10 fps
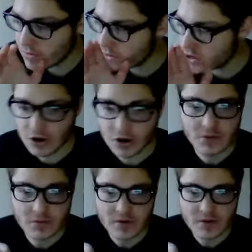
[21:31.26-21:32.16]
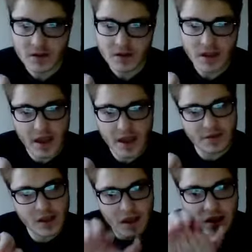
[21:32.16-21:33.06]
dirt and
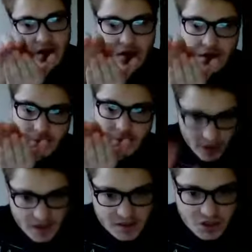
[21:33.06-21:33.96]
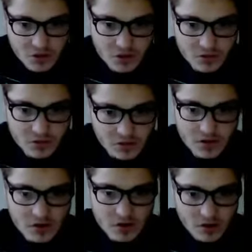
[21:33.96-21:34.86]
the mantle
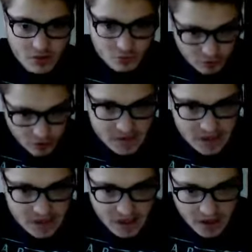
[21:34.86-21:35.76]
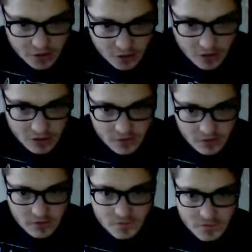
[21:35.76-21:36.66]
rub together,
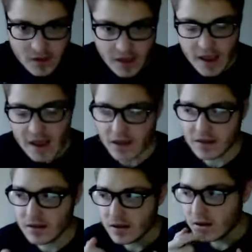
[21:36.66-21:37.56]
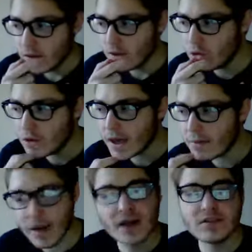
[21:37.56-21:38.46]
and you get
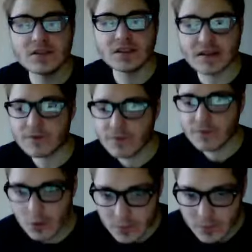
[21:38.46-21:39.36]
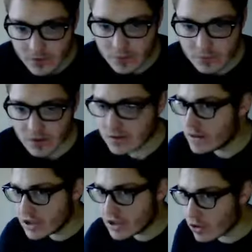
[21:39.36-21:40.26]
mountains that formed from
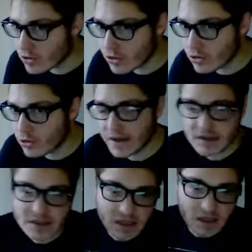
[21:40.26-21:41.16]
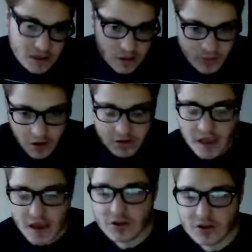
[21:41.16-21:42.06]
these earthquakes and these
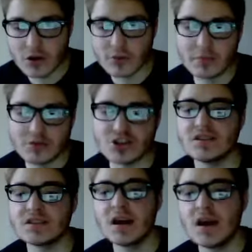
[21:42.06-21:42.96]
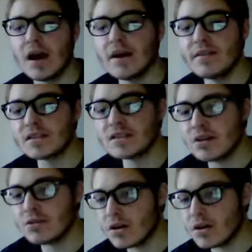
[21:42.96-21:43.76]
volcano eruptions, and that's how